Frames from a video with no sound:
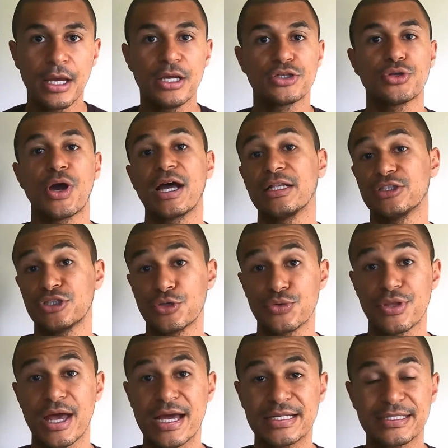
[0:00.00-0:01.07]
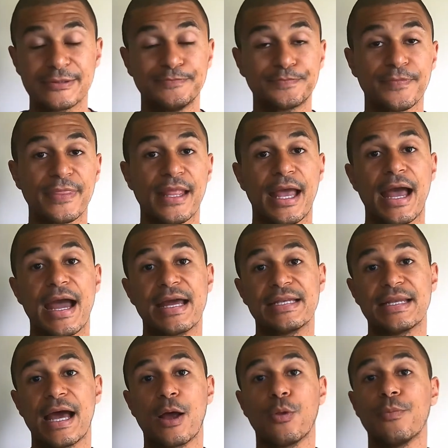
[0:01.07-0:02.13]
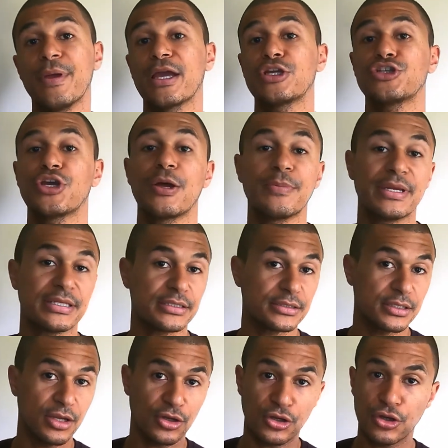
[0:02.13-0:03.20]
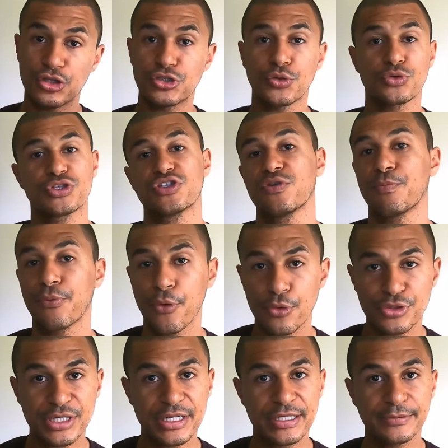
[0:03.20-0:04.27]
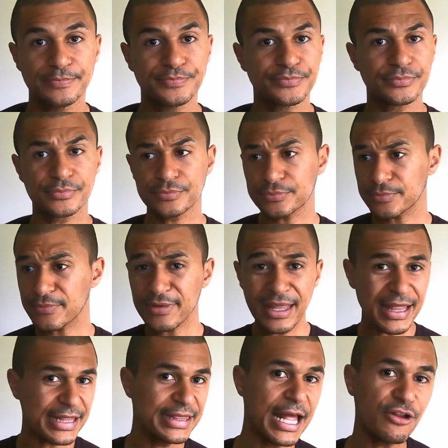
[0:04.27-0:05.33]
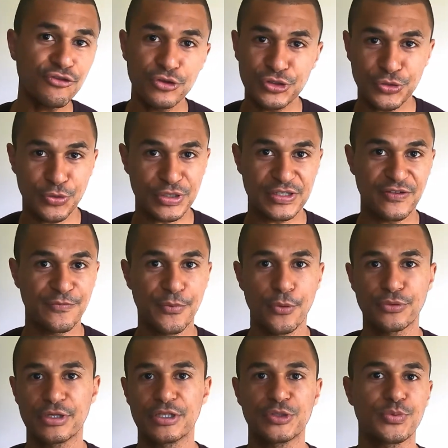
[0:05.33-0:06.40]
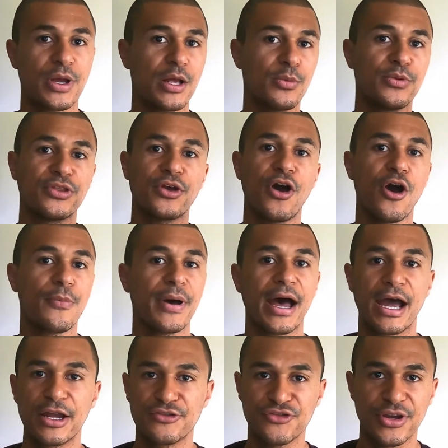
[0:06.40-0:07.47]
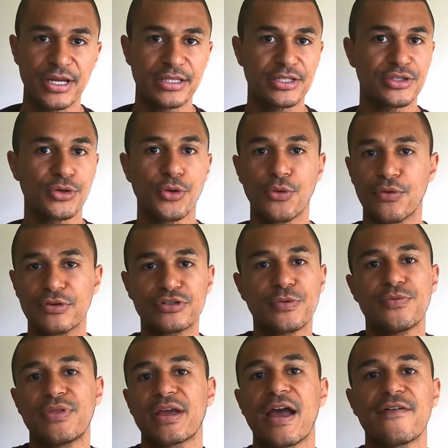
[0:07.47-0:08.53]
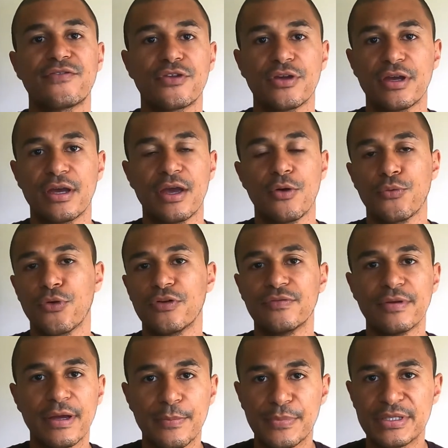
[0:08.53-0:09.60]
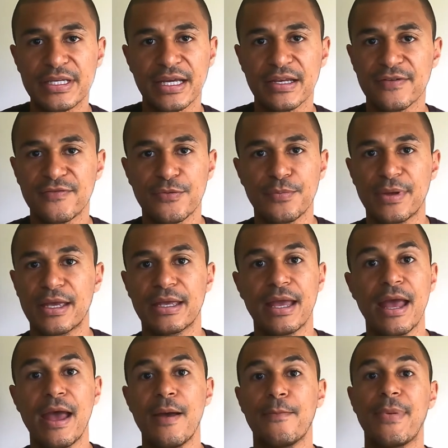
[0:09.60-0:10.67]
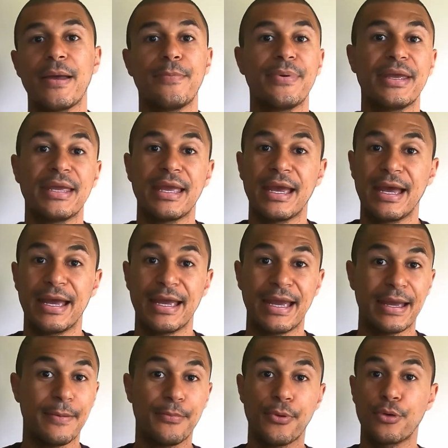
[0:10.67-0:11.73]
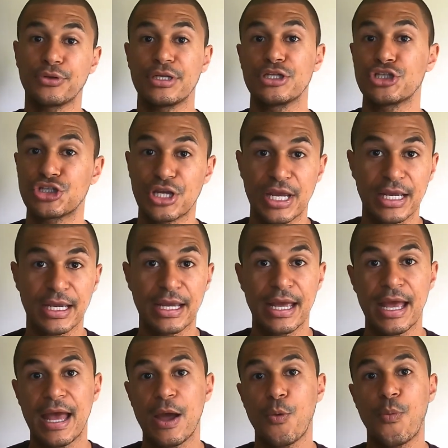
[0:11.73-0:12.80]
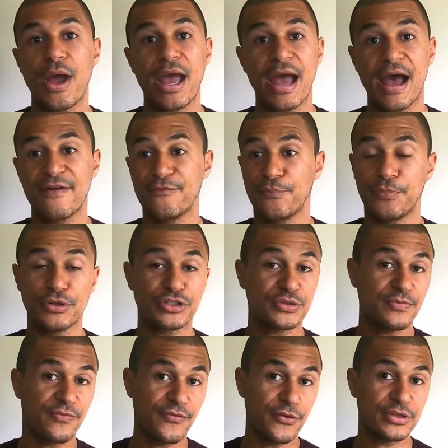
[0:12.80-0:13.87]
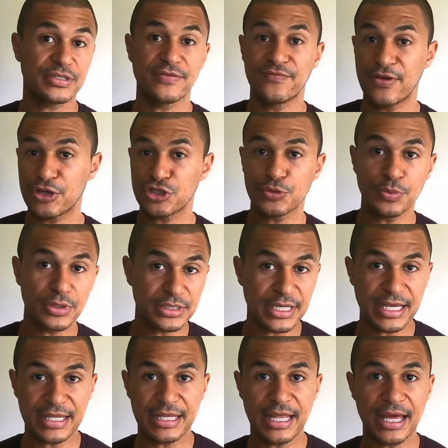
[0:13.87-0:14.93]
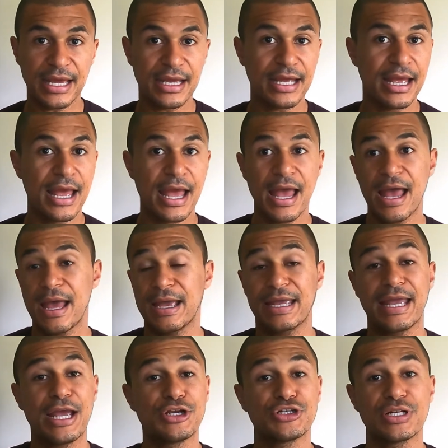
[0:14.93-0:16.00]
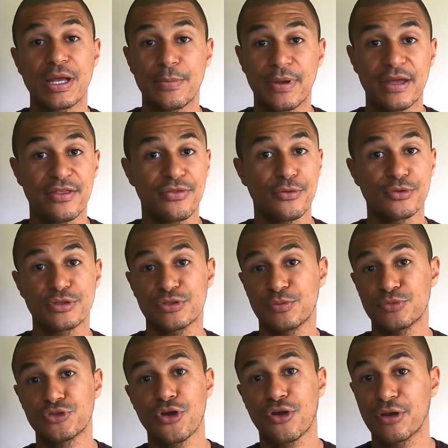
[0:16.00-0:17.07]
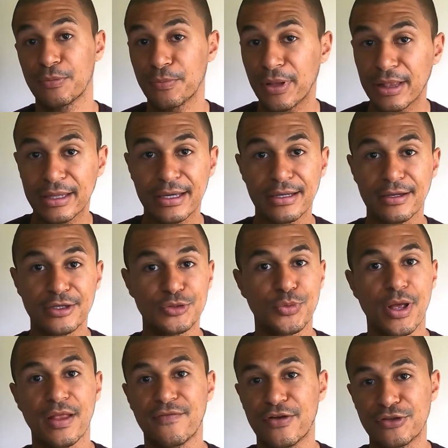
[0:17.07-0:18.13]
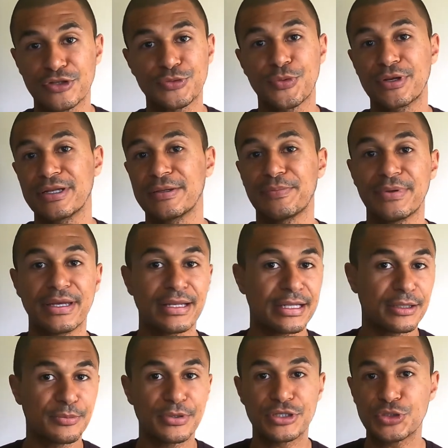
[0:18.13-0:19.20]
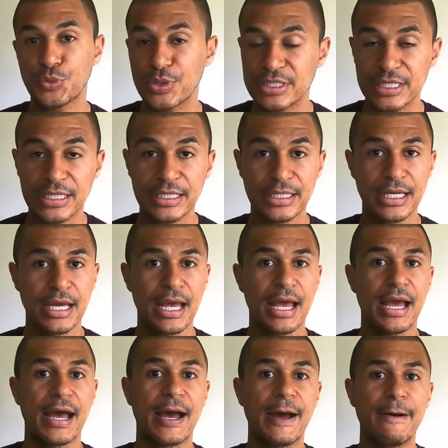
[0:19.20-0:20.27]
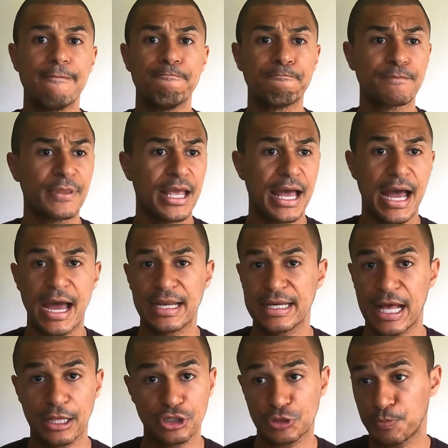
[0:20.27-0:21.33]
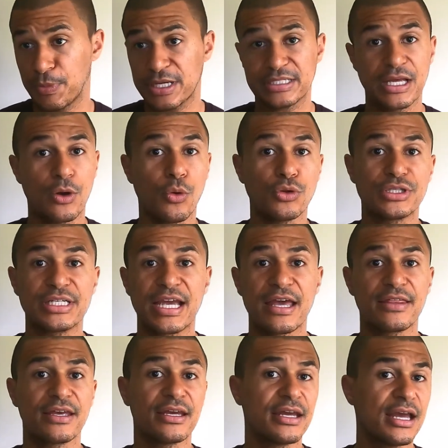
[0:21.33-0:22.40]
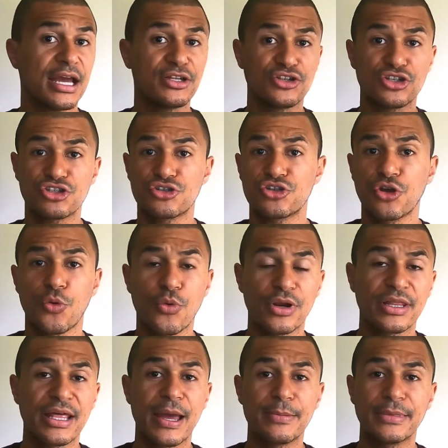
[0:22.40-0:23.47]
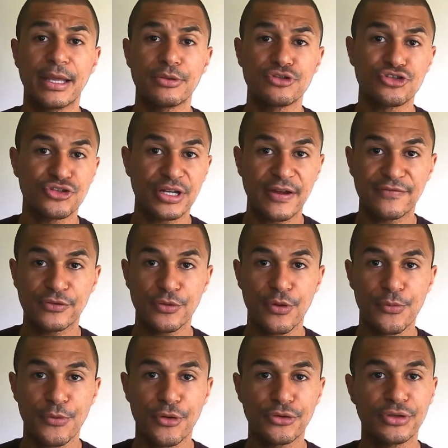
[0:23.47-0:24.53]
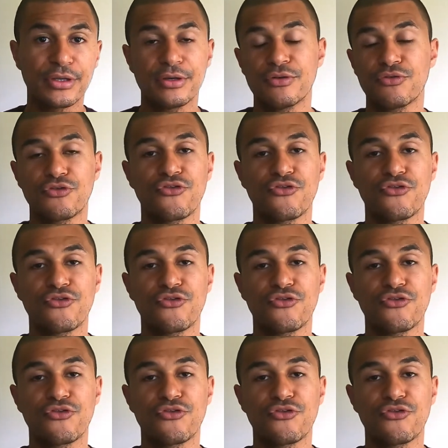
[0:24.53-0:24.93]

So I'll do that, and I'll make sure I'm eating good sources of protein, natural sources of protein as well, with carbohydrates. So something after a run in particular for me might be a protein shake where I've put some fruits and vegetables in there. Occasionally I may throw some chocolate milk in as well if I just wanted to be a little bit sweeter, and I'll just mix that all together and just chug one of them down straight after a run.